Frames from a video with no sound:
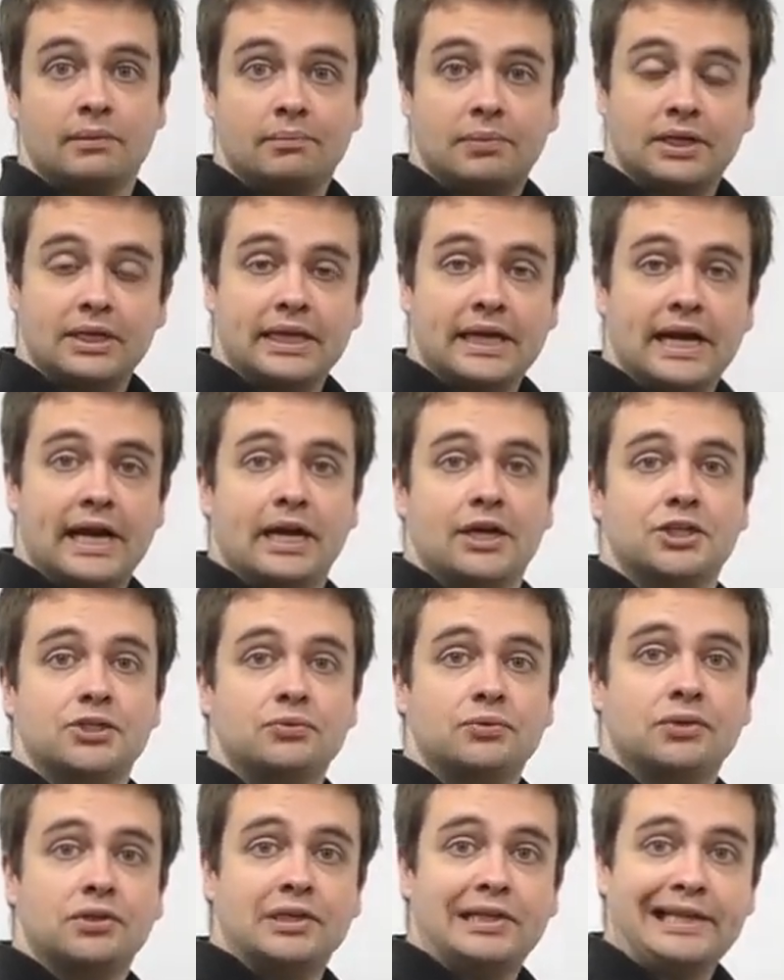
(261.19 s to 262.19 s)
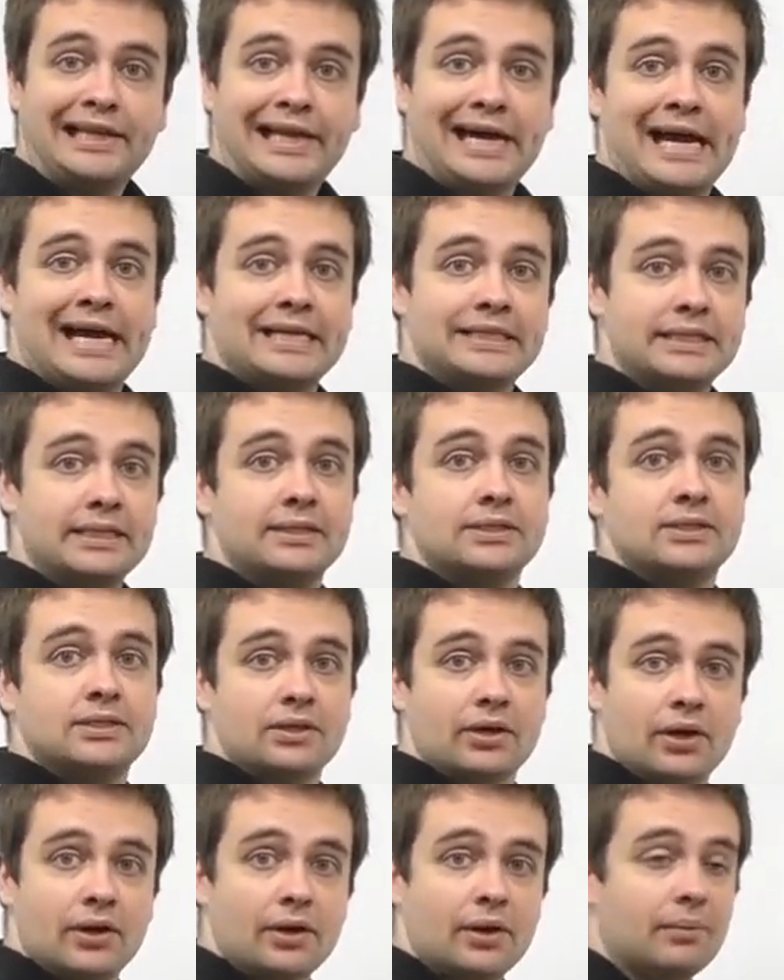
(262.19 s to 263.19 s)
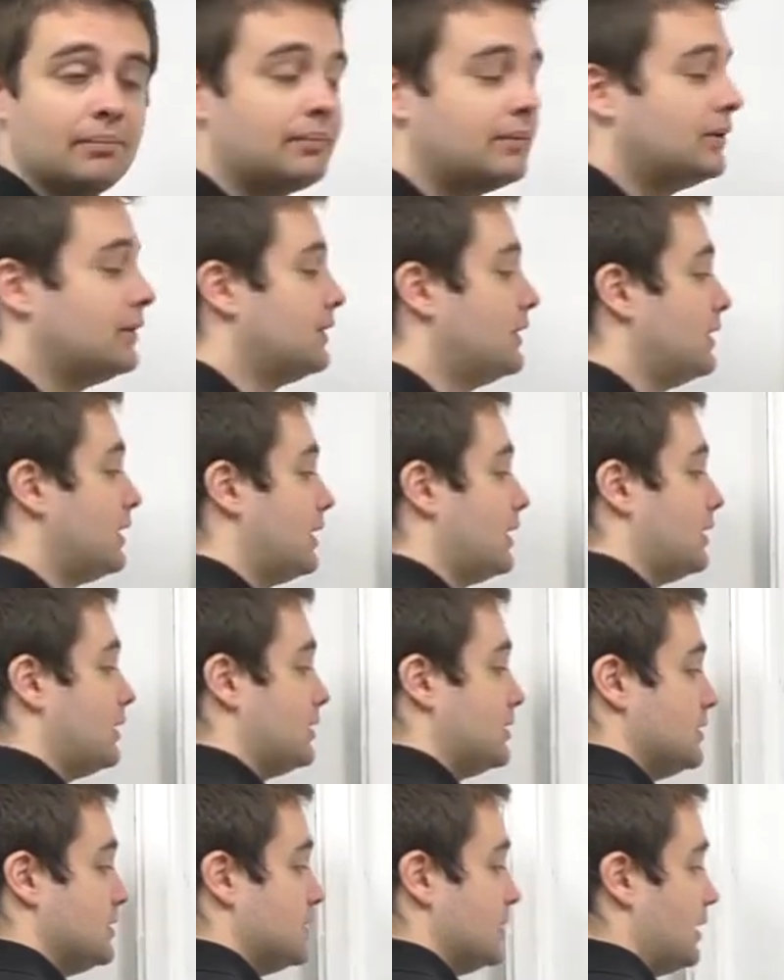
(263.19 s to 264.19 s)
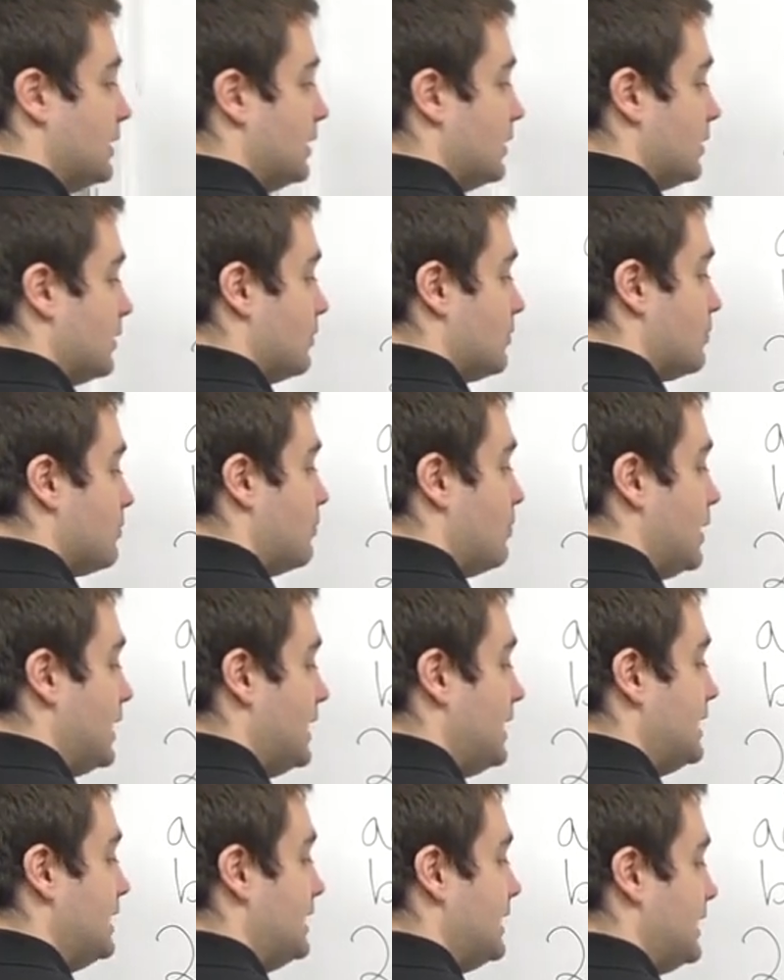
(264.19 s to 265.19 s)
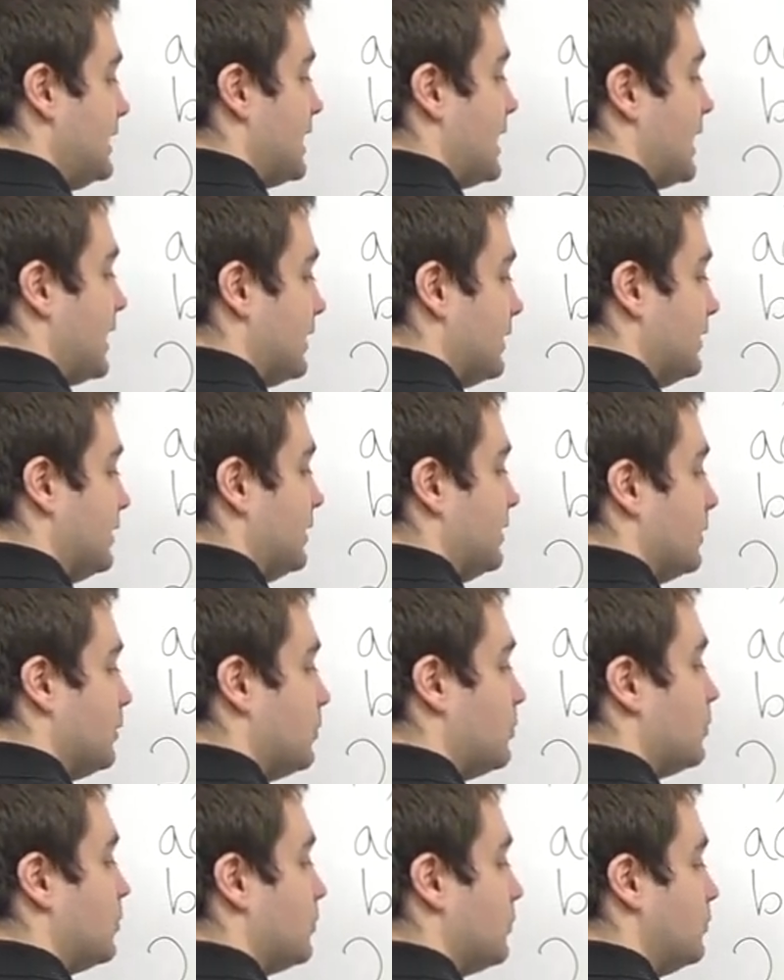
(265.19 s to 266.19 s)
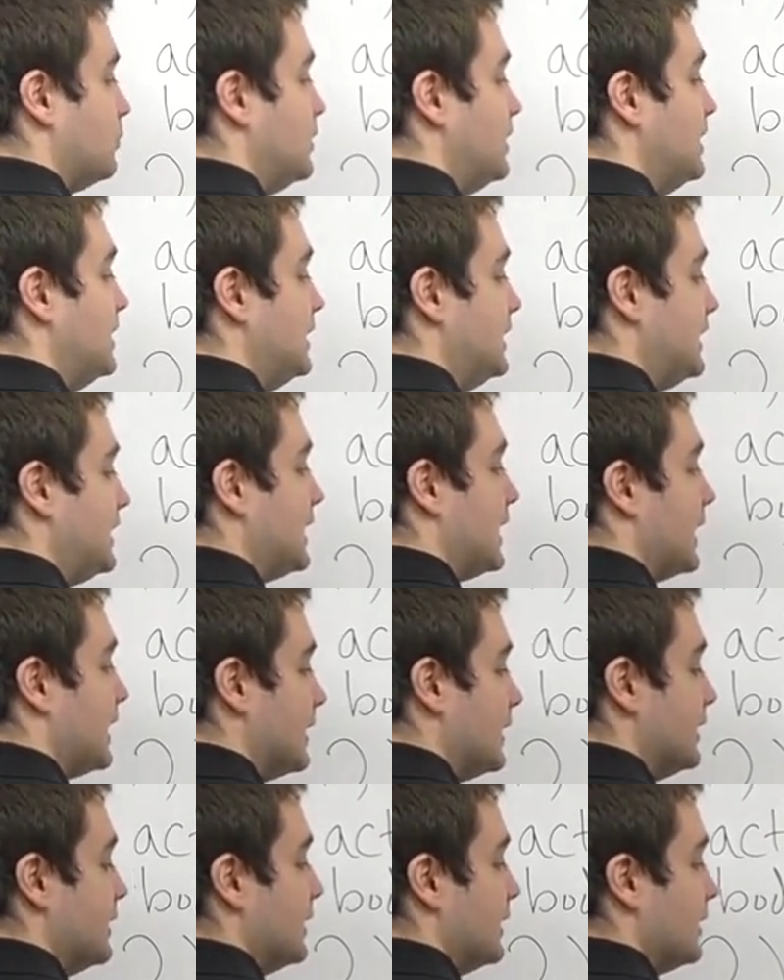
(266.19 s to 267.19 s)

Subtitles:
but the actual Latin term is realia or realia.